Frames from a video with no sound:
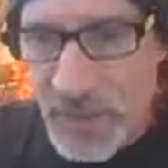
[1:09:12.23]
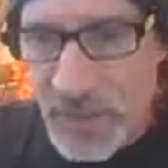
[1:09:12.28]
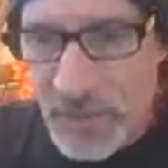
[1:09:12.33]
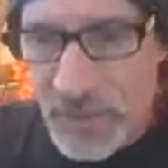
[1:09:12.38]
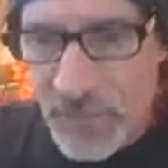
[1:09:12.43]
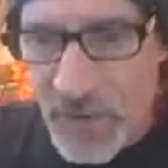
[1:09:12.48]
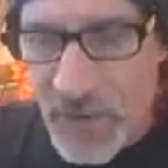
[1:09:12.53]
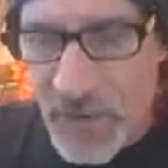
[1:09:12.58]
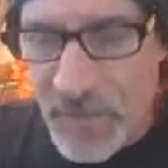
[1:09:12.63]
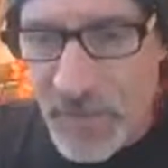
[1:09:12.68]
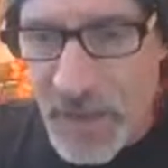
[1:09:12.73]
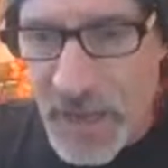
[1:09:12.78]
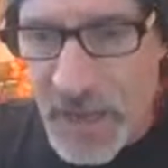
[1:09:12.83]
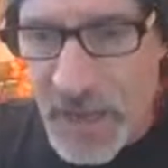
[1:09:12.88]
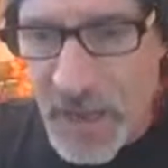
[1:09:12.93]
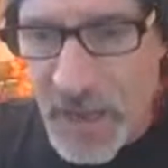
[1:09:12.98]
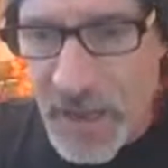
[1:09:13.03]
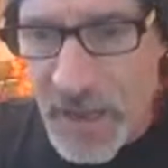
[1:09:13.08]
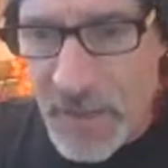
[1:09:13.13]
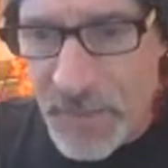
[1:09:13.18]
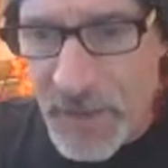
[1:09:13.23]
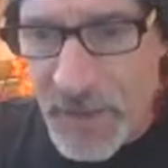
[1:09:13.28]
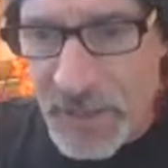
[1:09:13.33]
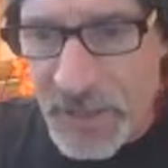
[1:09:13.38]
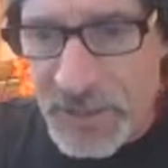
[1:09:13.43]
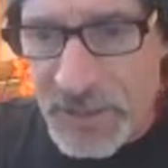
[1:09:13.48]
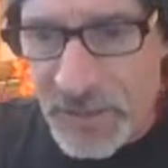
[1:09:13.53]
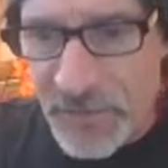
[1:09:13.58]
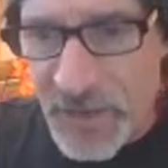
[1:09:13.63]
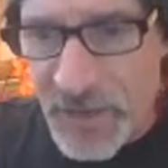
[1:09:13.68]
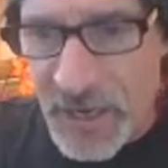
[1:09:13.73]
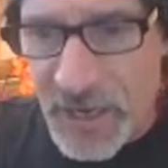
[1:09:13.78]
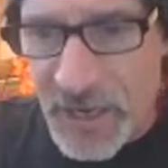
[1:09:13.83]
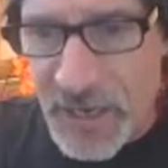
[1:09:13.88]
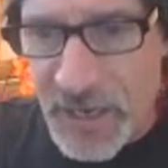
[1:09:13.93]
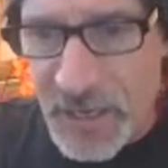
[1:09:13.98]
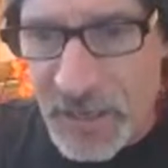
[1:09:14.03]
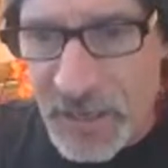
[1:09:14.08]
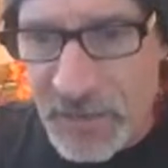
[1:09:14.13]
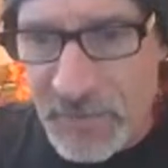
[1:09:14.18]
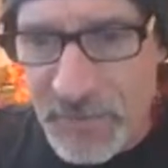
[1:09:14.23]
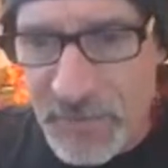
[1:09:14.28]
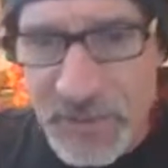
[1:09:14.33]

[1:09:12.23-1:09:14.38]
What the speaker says: from Pennsylvania.